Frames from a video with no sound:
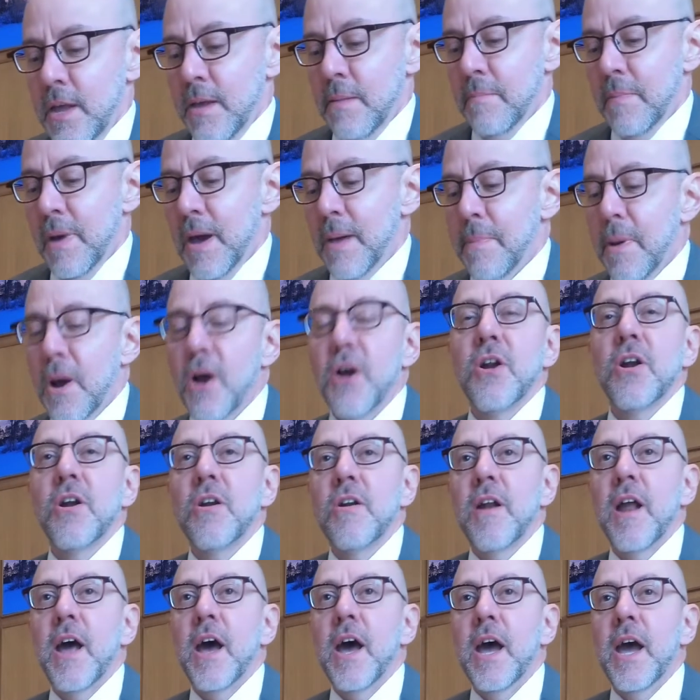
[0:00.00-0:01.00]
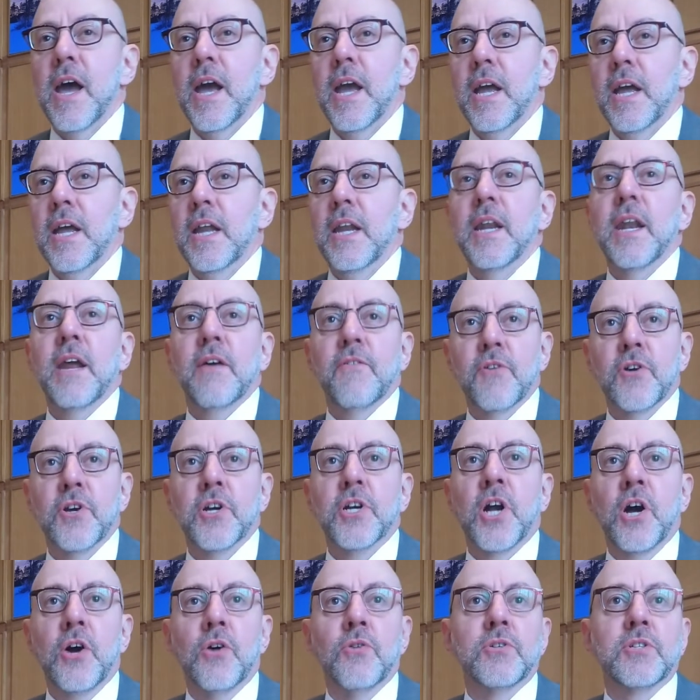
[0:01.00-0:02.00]
My partner and I never
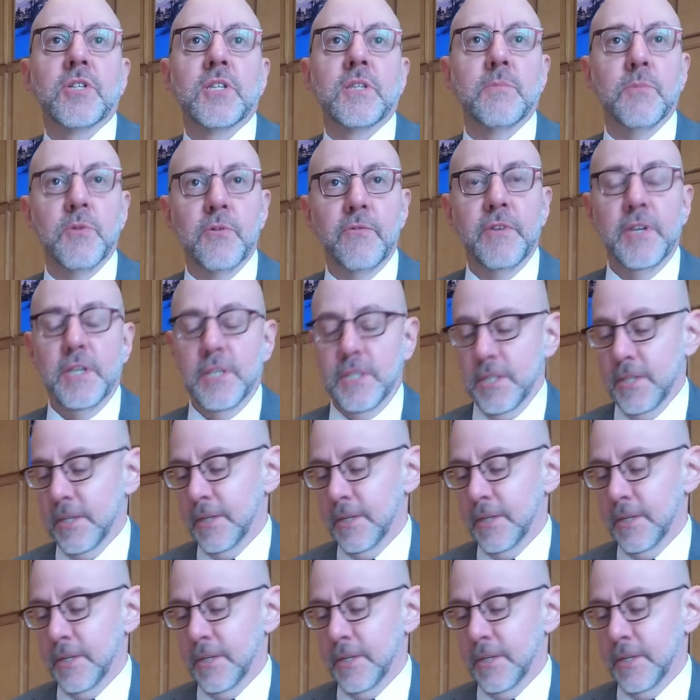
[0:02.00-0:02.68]
go to the movies.